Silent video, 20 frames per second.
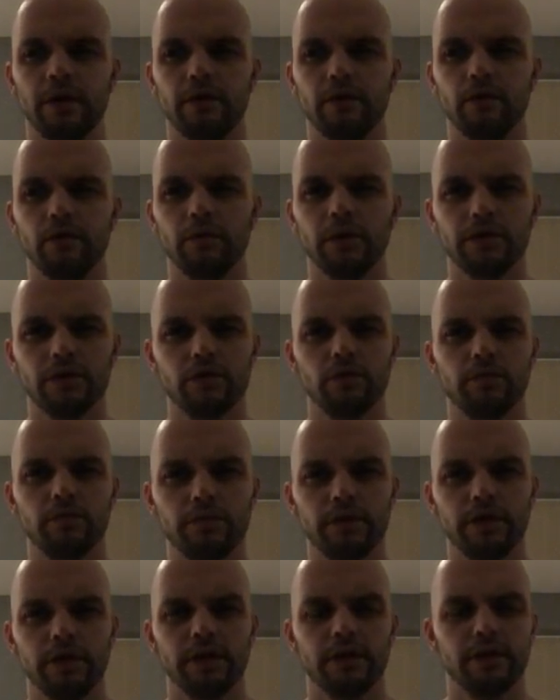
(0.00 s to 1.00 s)
what
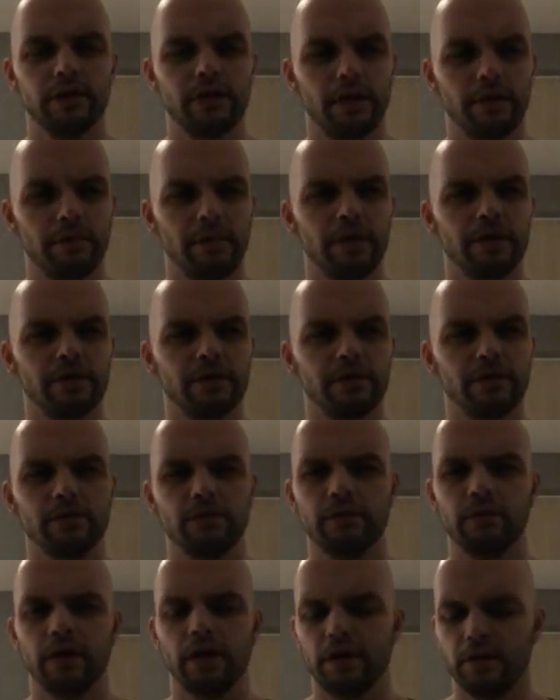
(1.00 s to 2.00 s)
subject they measure,
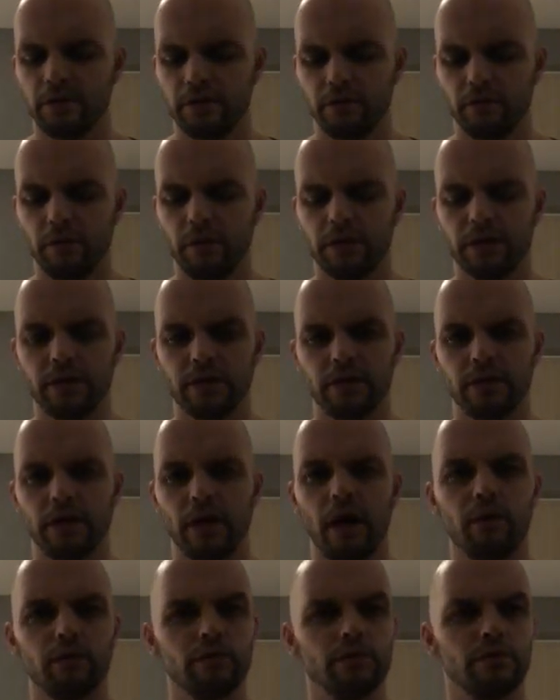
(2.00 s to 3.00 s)
what
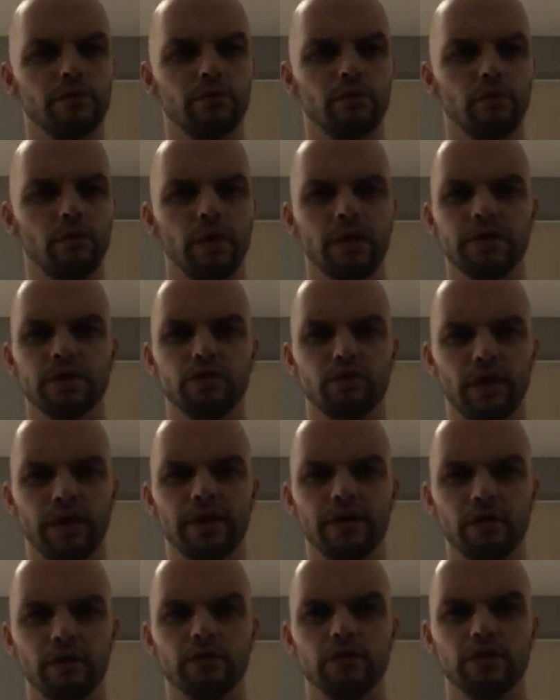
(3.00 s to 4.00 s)
how well
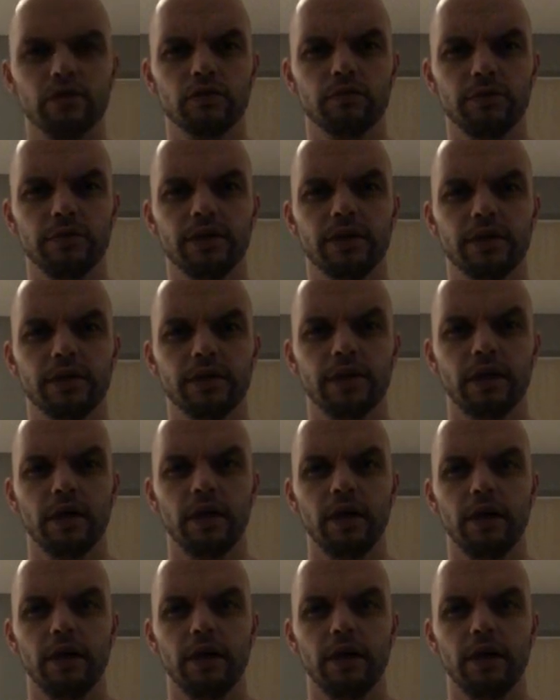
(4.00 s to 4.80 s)
trained those subjects